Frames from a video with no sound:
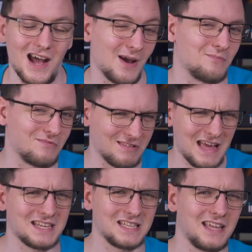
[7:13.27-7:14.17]
I'm
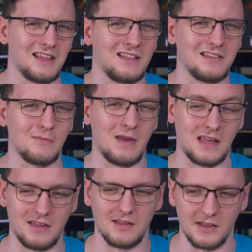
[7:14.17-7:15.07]
less likely to
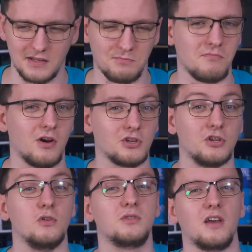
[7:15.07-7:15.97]
make as
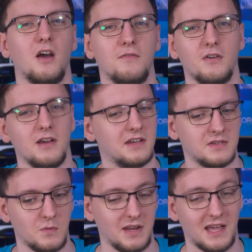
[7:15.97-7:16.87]
much use out of it
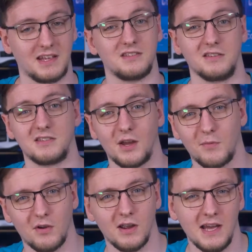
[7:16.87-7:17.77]
as when it gets to
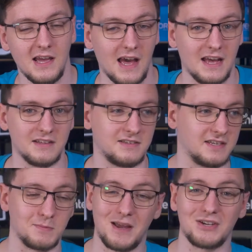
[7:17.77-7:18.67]
summer, as
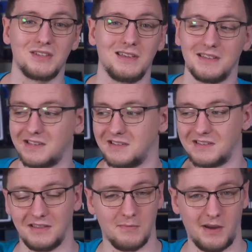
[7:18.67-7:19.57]
especially
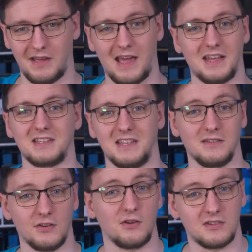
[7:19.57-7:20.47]
since my AC
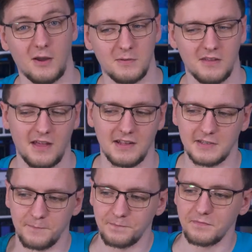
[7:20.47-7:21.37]
is hooked up to that,